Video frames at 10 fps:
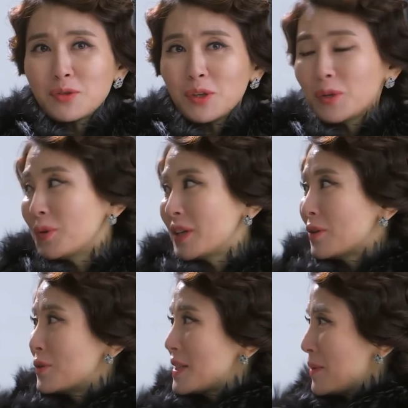I can't do it
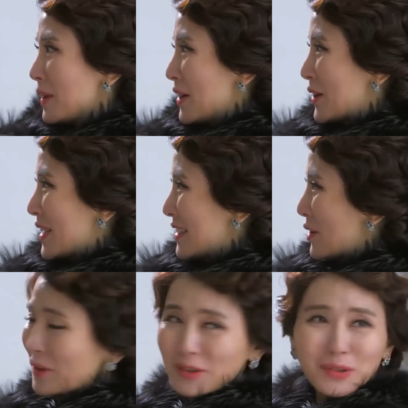anymore. If you
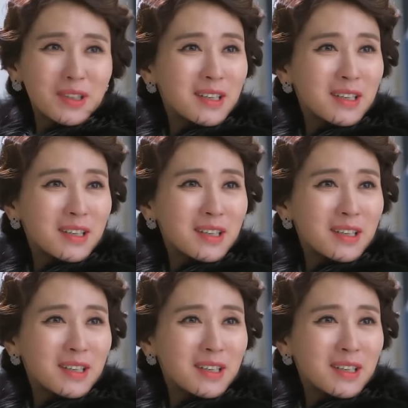take it, I'll be